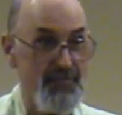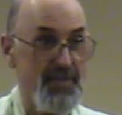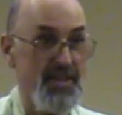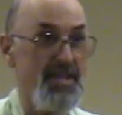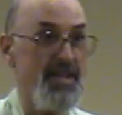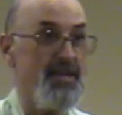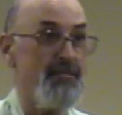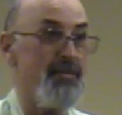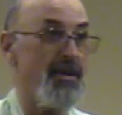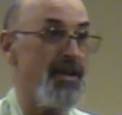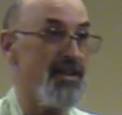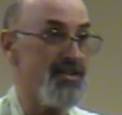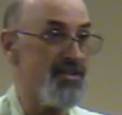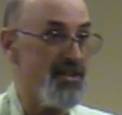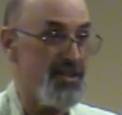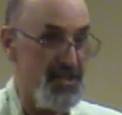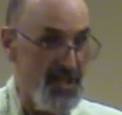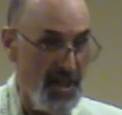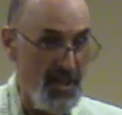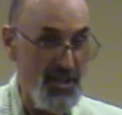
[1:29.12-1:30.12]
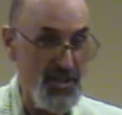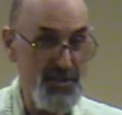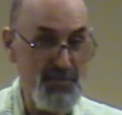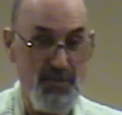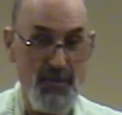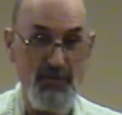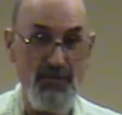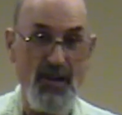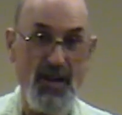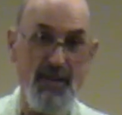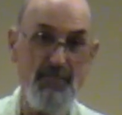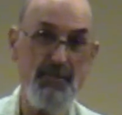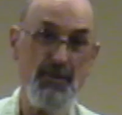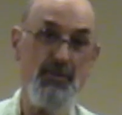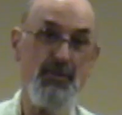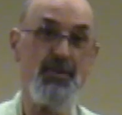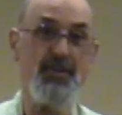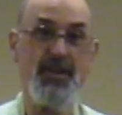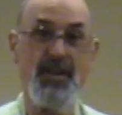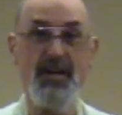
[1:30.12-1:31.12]
Because the tenants provide
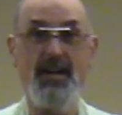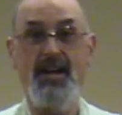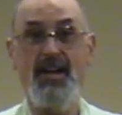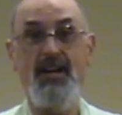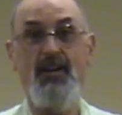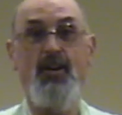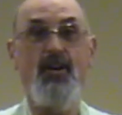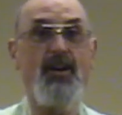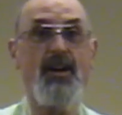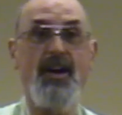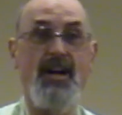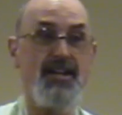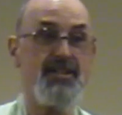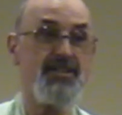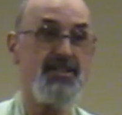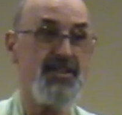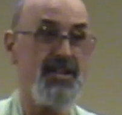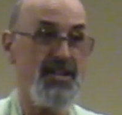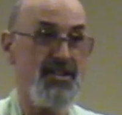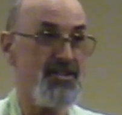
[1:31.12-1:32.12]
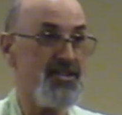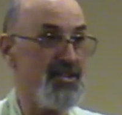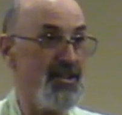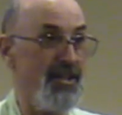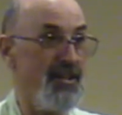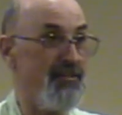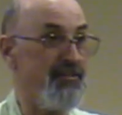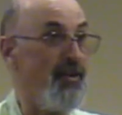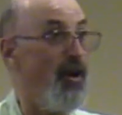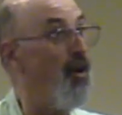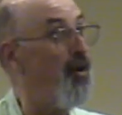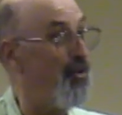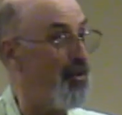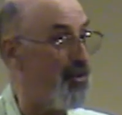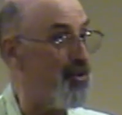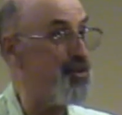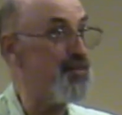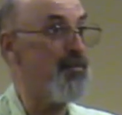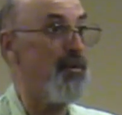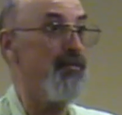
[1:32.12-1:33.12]
me with all kinds of neat stuff.
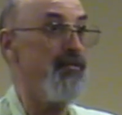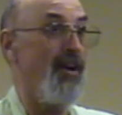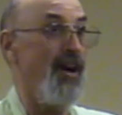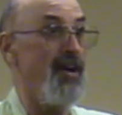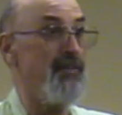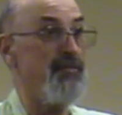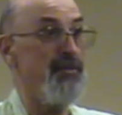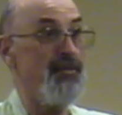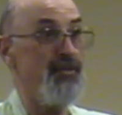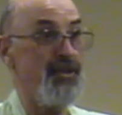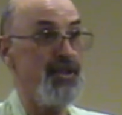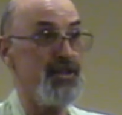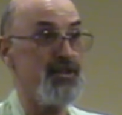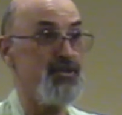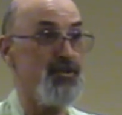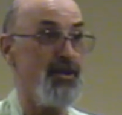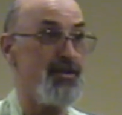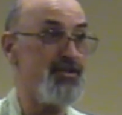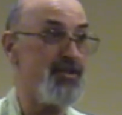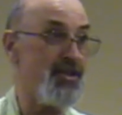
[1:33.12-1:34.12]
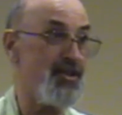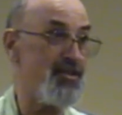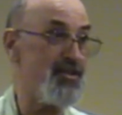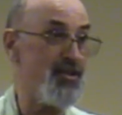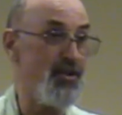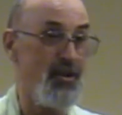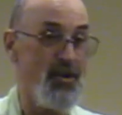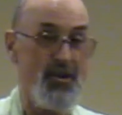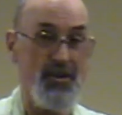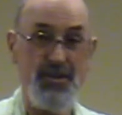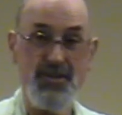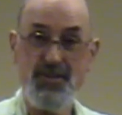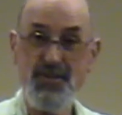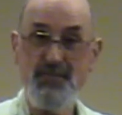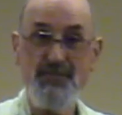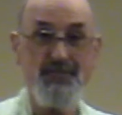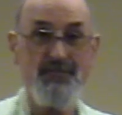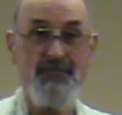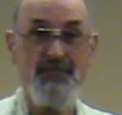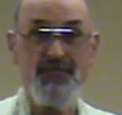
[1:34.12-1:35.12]
Owners provide me with interesting
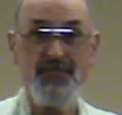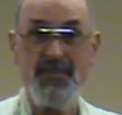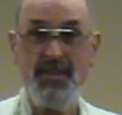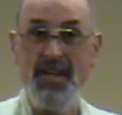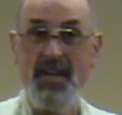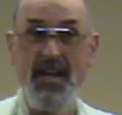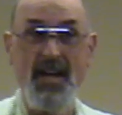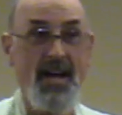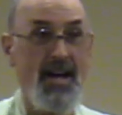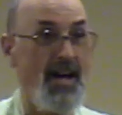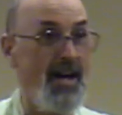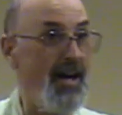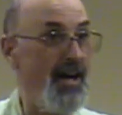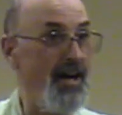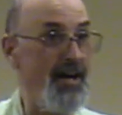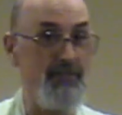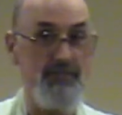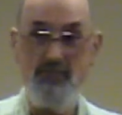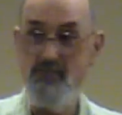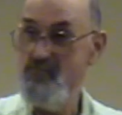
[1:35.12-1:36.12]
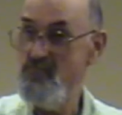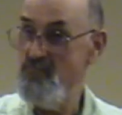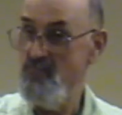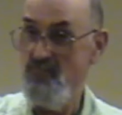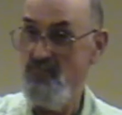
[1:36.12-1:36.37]
stories. God